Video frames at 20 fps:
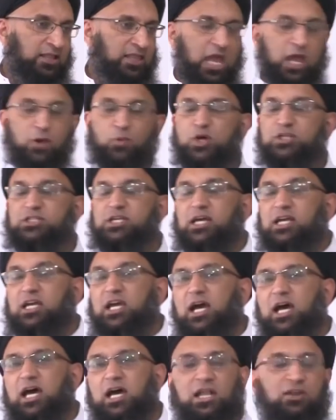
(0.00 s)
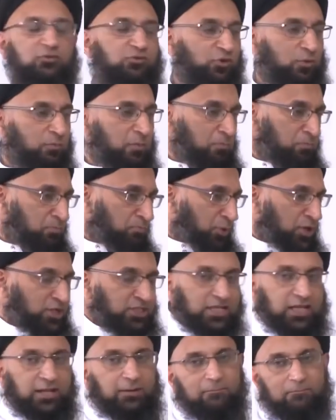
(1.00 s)
There was a girl from
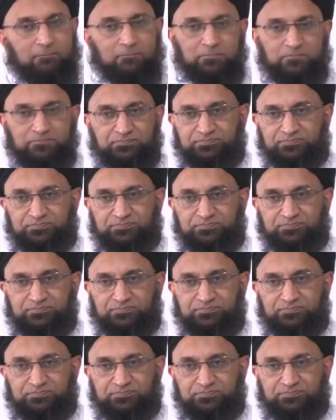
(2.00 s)
Britain